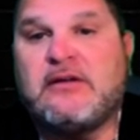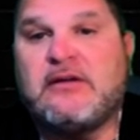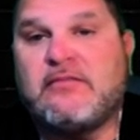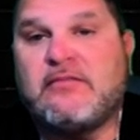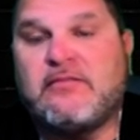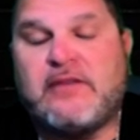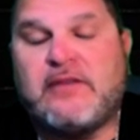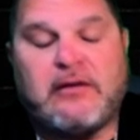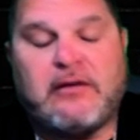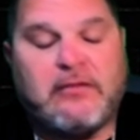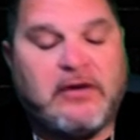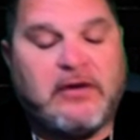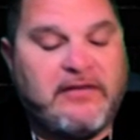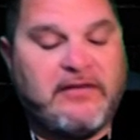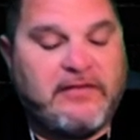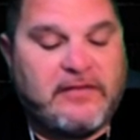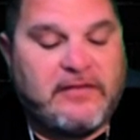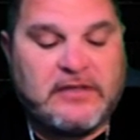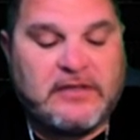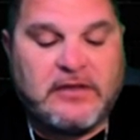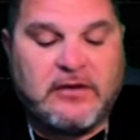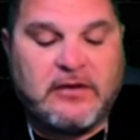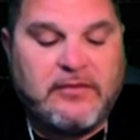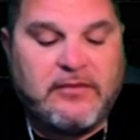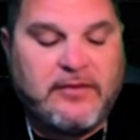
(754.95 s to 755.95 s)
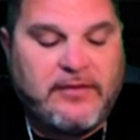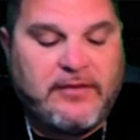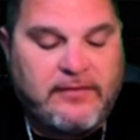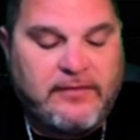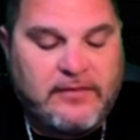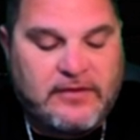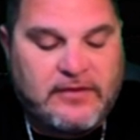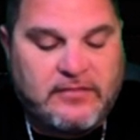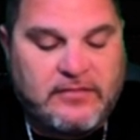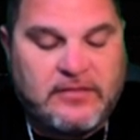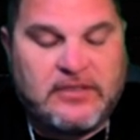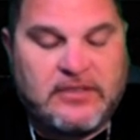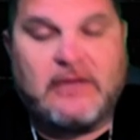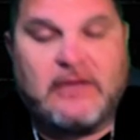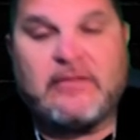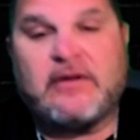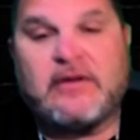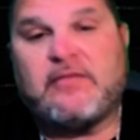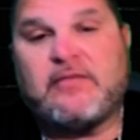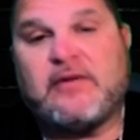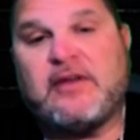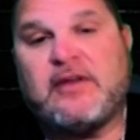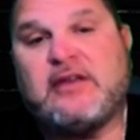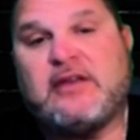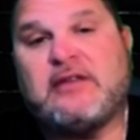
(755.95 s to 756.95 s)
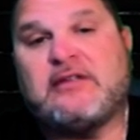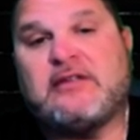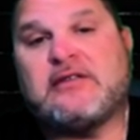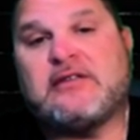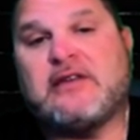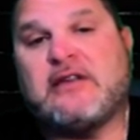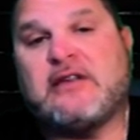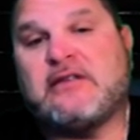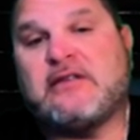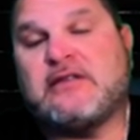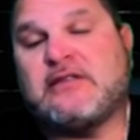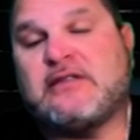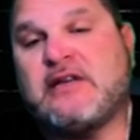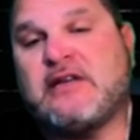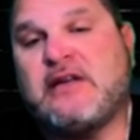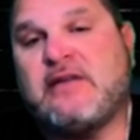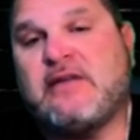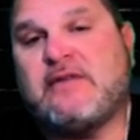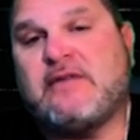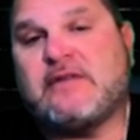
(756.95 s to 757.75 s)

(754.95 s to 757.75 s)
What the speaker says: My wife was going through some stomach pains at the time.